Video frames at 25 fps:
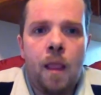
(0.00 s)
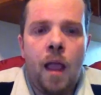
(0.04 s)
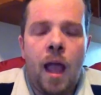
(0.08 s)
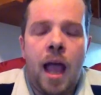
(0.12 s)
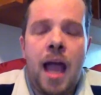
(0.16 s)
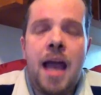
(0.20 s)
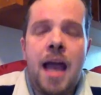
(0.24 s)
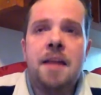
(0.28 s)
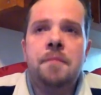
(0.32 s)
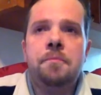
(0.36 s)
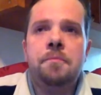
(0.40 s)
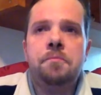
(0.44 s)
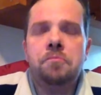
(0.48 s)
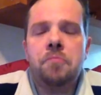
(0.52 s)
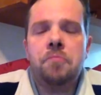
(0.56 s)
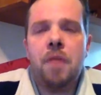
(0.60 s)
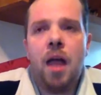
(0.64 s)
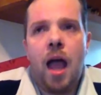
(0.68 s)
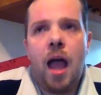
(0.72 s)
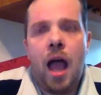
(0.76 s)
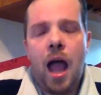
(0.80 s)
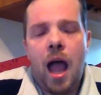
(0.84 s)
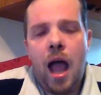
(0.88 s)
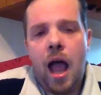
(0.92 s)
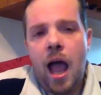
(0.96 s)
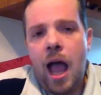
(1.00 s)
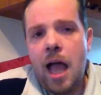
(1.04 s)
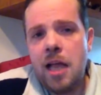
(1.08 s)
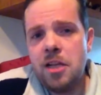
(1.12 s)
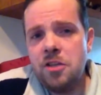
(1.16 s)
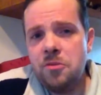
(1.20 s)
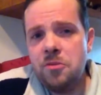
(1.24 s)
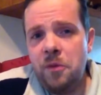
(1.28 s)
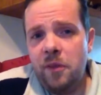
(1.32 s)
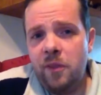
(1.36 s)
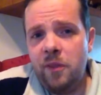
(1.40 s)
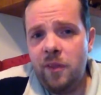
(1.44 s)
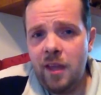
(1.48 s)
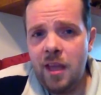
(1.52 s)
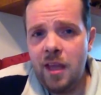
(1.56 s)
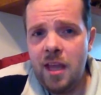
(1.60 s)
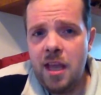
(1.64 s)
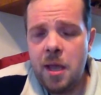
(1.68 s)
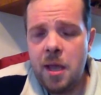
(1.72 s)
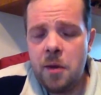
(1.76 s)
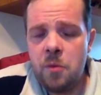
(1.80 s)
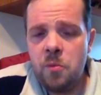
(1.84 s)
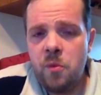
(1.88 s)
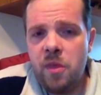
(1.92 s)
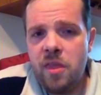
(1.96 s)
And as with
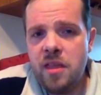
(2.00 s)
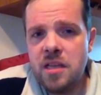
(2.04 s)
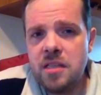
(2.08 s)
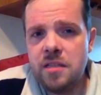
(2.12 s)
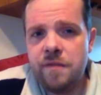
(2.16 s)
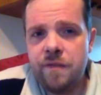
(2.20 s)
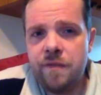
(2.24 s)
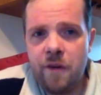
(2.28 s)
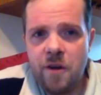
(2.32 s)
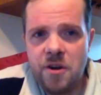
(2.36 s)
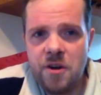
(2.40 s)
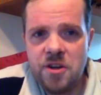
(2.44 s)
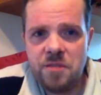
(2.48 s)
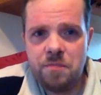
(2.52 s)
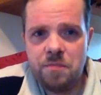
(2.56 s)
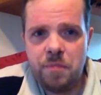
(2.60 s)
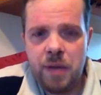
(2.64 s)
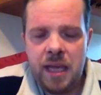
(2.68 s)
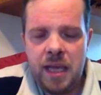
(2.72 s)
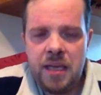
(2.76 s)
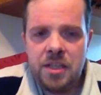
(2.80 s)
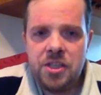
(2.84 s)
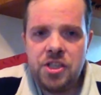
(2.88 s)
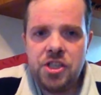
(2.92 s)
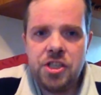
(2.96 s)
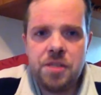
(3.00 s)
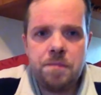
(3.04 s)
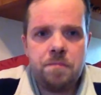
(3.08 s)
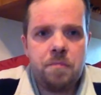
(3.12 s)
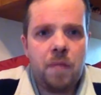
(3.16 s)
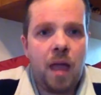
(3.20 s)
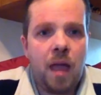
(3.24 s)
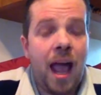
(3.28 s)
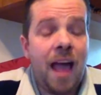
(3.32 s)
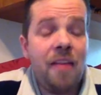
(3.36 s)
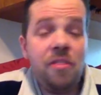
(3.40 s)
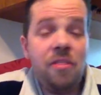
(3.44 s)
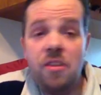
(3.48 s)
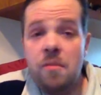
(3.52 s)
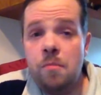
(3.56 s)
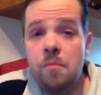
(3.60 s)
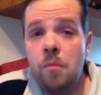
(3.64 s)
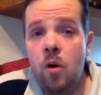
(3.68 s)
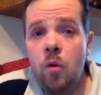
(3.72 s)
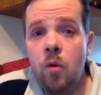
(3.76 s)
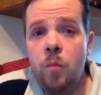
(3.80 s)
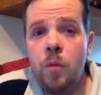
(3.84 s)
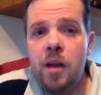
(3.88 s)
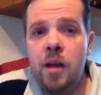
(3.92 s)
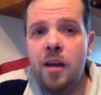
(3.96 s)
Ian with his first pinch, at the
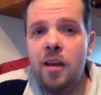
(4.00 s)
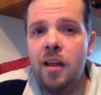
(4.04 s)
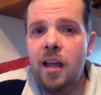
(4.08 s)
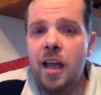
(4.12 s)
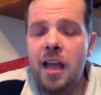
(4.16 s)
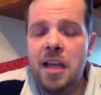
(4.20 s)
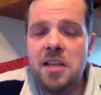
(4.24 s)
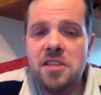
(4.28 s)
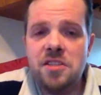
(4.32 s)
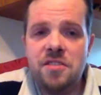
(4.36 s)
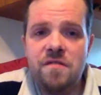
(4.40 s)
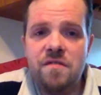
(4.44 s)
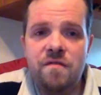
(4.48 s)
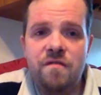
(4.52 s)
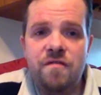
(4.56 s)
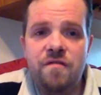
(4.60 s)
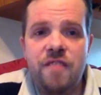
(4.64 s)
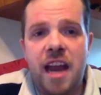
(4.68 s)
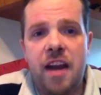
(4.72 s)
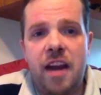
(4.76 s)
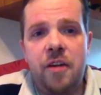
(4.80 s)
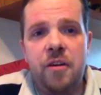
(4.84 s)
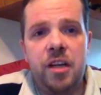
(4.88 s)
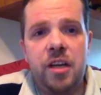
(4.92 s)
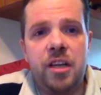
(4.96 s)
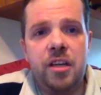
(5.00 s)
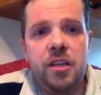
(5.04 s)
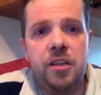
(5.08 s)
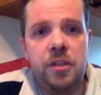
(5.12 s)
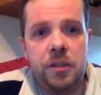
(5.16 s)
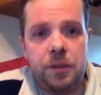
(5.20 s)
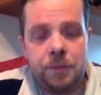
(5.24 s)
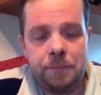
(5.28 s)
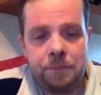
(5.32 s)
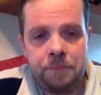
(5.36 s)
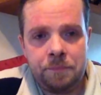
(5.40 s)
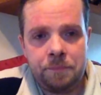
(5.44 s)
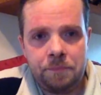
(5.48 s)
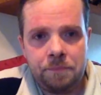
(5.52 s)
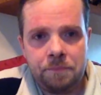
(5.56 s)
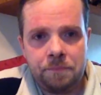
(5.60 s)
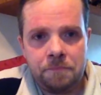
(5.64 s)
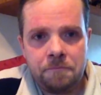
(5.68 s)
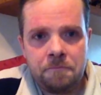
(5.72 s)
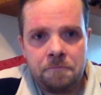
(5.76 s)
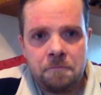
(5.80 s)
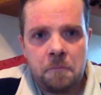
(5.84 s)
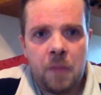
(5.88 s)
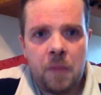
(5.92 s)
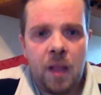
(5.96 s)
moment, it's very good.
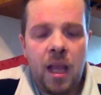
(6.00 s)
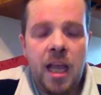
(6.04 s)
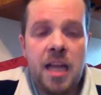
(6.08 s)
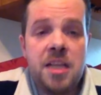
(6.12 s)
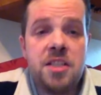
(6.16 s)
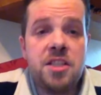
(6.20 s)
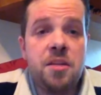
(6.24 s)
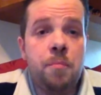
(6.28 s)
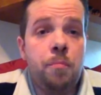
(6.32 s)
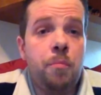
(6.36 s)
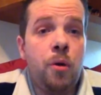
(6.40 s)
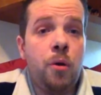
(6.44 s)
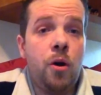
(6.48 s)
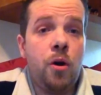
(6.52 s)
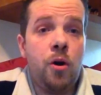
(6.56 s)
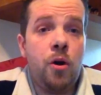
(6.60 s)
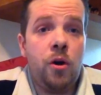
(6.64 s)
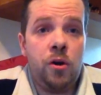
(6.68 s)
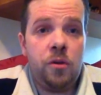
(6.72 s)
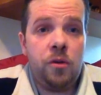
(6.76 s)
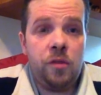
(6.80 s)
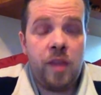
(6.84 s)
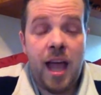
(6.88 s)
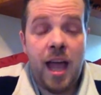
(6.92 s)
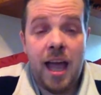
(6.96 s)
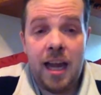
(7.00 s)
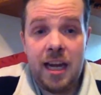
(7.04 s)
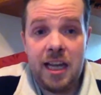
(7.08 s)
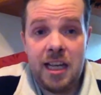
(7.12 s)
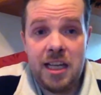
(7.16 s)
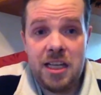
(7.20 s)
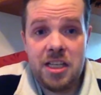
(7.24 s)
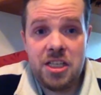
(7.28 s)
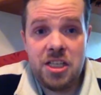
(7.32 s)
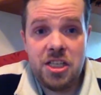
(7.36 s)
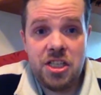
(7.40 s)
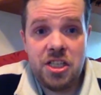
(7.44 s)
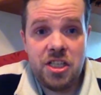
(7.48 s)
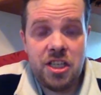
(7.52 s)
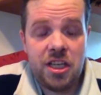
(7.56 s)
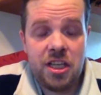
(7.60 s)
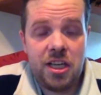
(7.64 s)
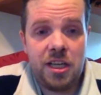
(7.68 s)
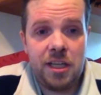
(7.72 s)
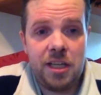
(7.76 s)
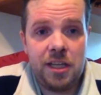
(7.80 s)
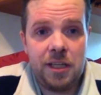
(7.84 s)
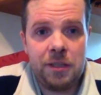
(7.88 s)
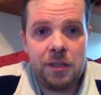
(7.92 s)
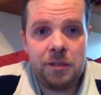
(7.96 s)
it's a burn that is
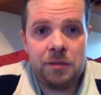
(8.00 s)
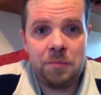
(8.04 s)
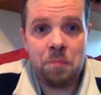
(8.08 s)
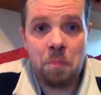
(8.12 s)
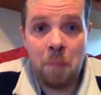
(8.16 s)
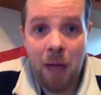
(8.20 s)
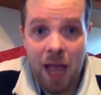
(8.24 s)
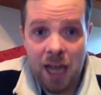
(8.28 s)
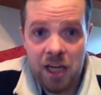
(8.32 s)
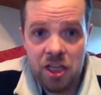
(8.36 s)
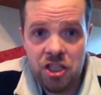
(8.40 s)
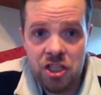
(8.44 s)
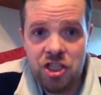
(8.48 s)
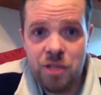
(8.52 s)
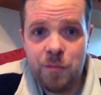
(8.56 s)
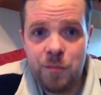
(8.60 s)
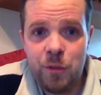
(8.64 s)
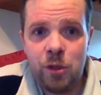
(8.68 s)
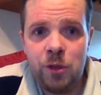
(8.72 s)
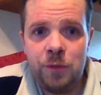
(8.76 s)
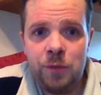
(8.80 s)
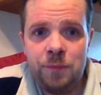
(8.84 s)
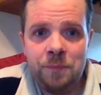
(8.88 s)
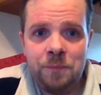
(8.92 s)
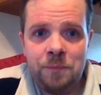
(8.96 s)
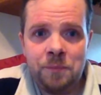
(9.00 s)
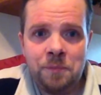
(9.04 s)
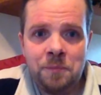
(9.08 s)
manageable.